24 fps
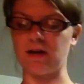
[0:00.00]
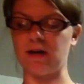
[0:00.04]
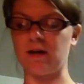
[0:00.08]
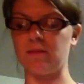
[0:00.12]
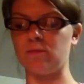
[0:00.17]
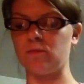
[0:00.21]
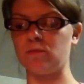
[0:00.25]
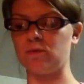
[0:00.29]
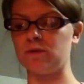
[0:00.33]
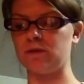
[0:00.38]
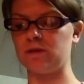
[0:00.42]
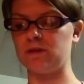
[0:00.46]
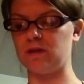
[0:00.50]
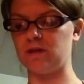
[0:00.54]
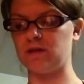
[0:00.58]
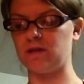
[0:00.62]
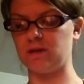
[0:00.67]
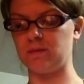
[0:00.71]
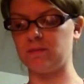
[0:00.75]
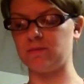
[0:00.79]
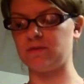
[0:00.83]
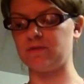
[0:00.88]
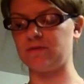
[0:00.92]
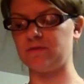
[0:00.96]
I'm on a
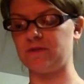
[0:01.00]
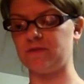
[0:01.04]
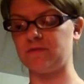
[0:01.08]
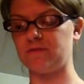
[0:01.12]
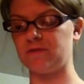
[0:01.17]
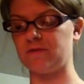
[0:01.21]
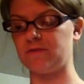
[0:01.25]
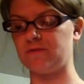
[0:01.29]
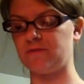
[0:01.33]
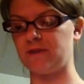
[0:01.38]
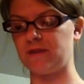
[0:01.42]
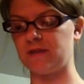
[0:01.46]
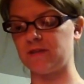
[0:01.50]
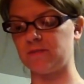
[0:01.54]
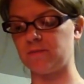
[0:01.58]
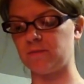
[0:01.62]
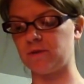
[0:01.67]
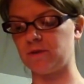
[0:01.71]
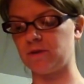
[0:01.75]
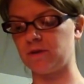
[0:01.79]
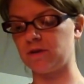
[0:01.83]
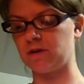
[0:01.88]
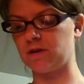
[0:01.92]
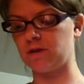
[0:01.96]
number of different
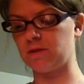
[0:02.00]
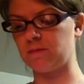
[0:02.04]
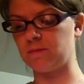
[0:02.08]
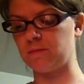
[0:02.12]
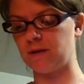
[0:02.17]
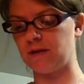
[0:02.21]
Facebook